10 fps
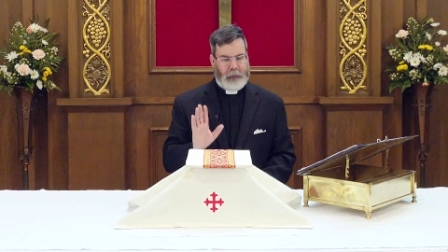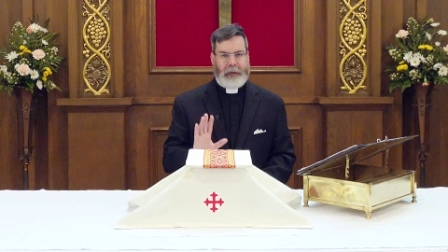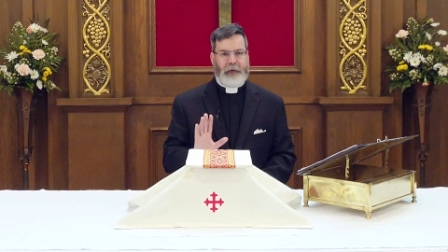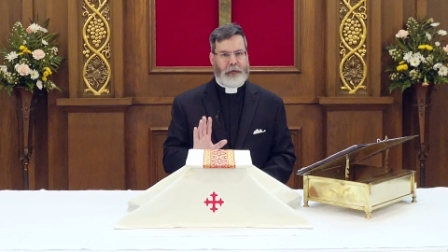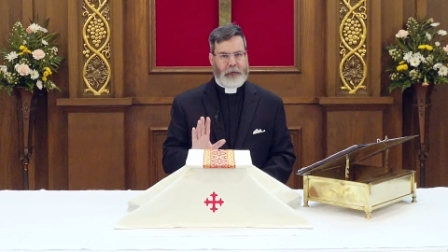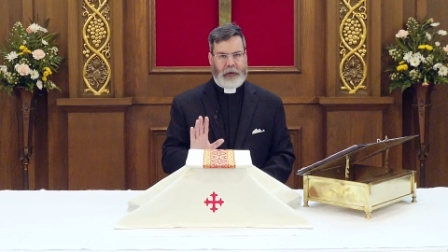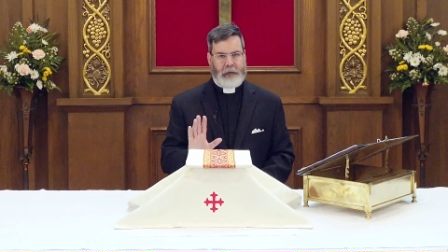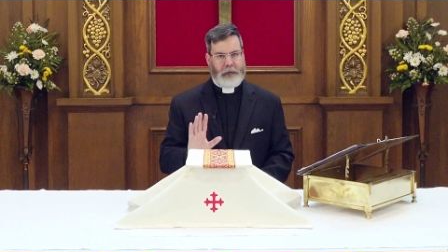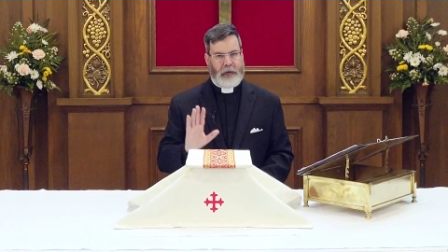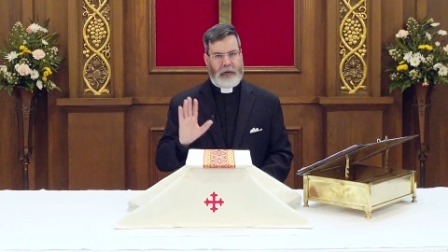many
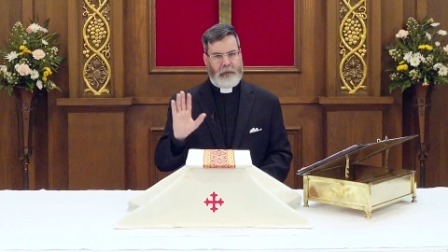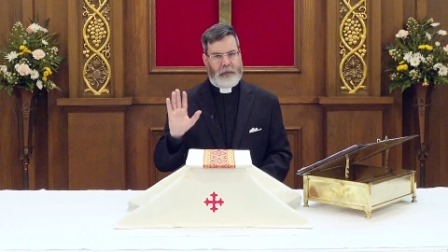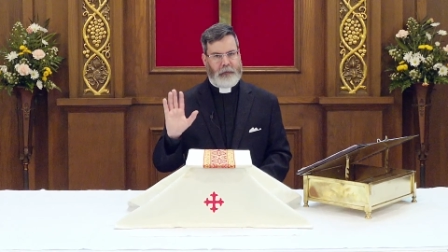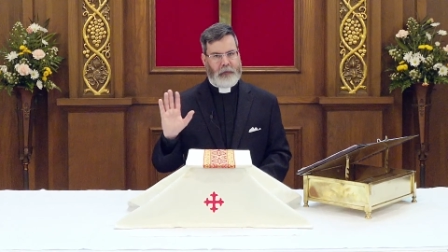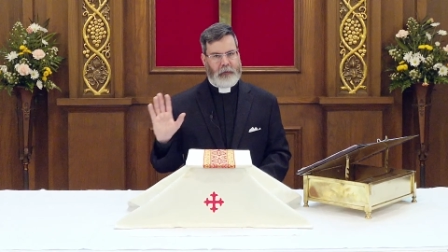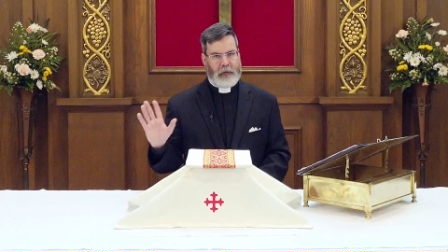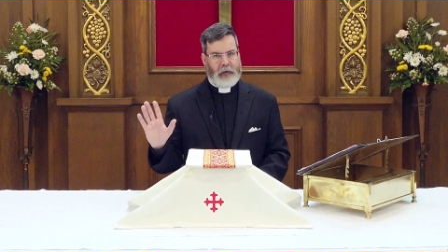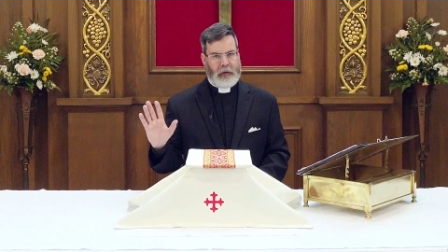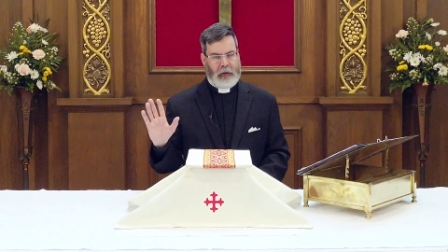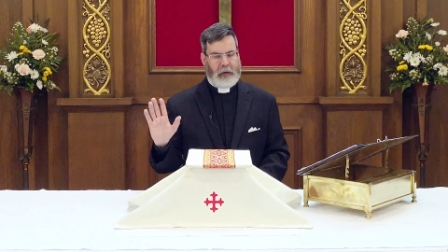strengths of
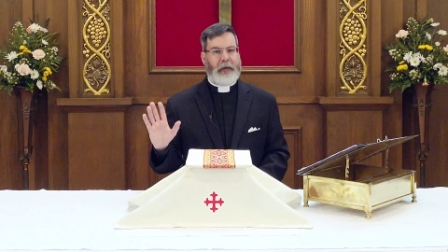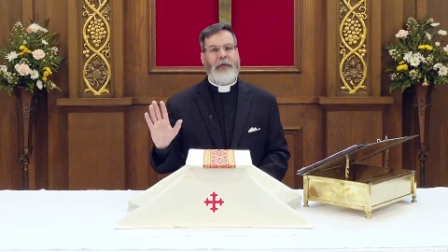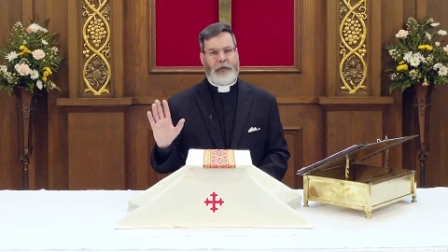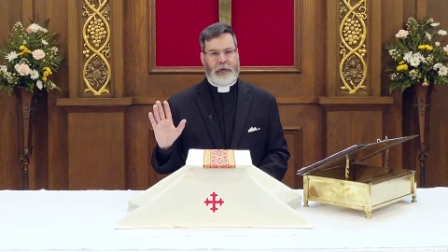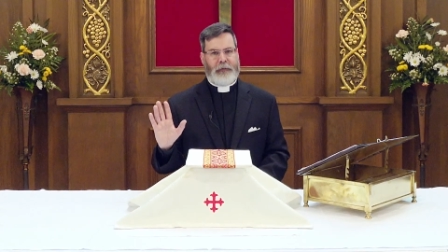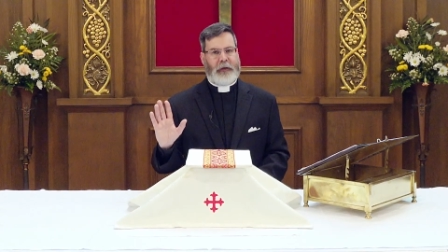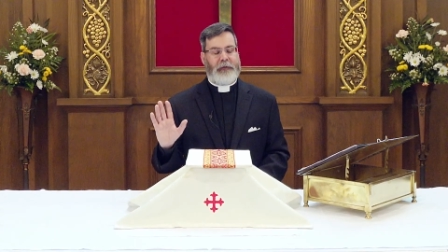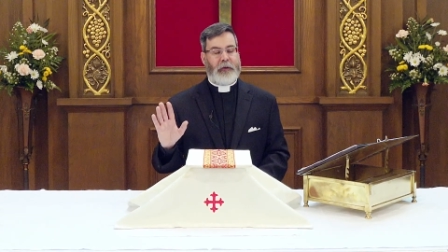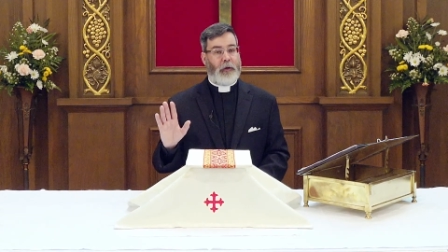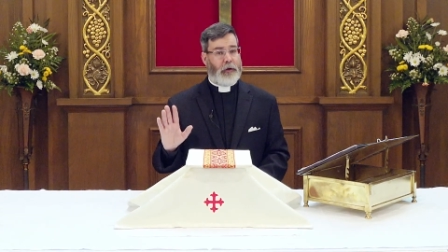an
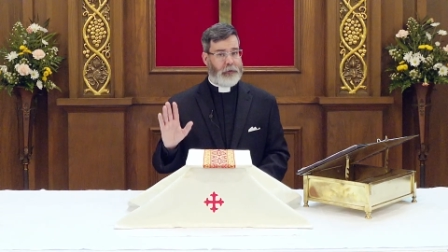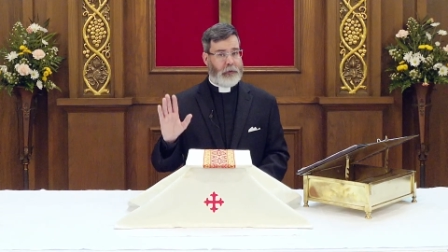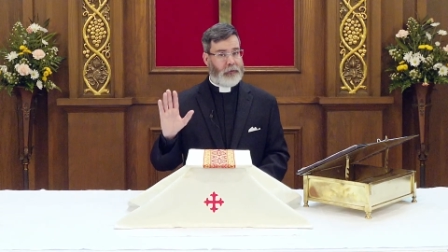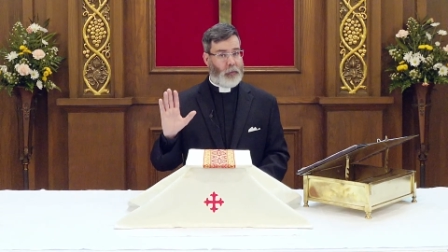Eastern-facing altar as